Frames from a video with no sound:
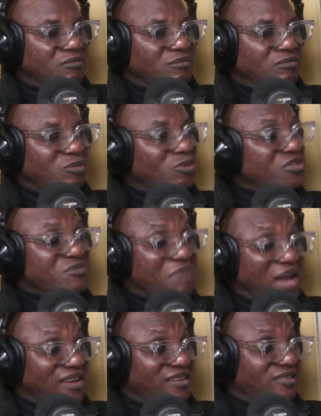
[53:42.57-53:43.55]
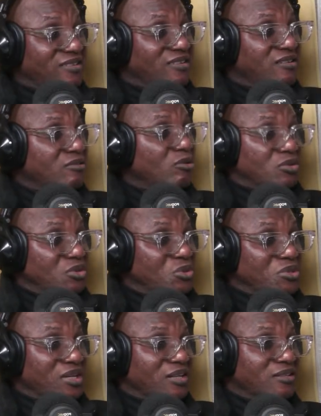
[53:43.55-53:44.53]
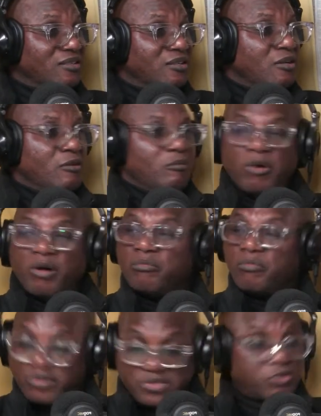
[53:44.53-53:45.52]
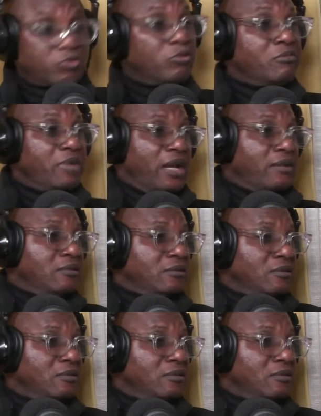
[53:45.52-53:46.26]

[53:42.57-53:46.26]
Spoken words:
Most men don't do that. But most women,